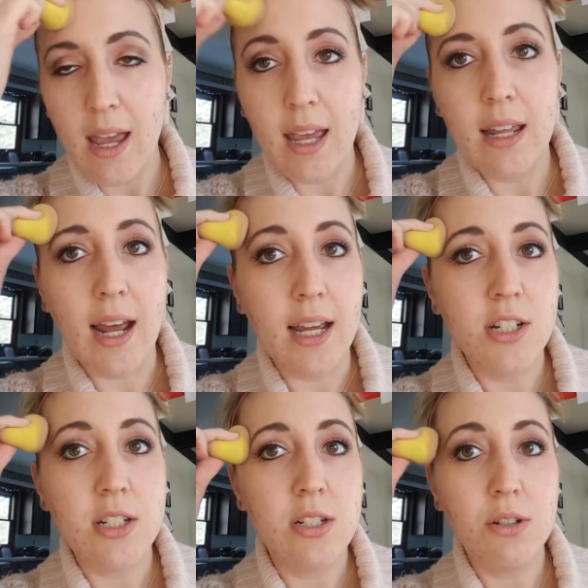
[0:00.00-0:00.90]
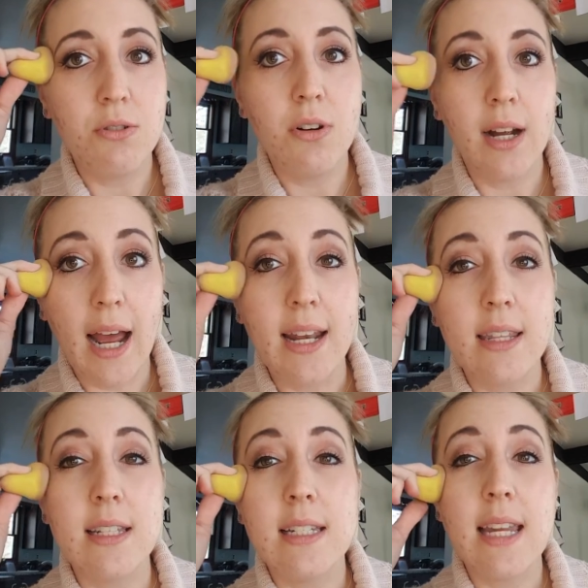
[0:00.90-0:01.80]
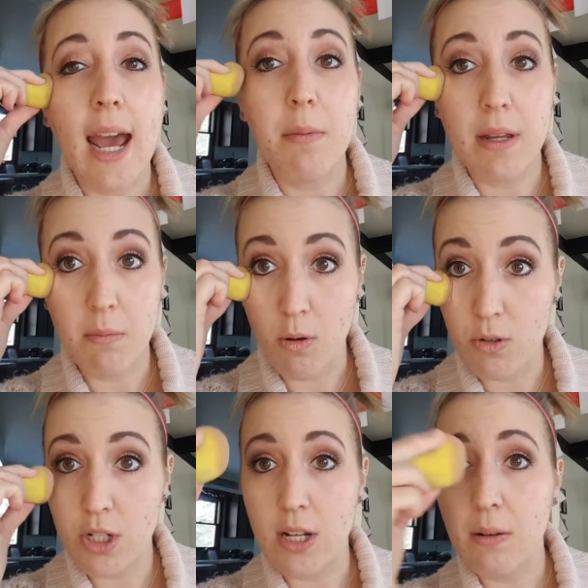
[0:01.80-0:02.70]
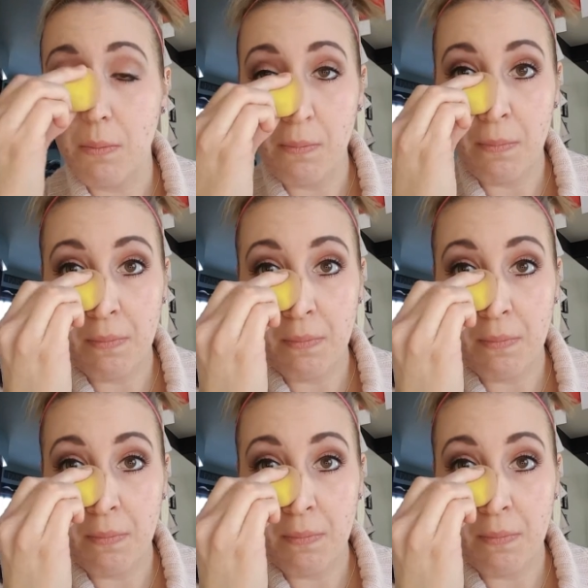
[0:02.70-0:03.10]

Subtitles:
And I just do kind of this dabbing motion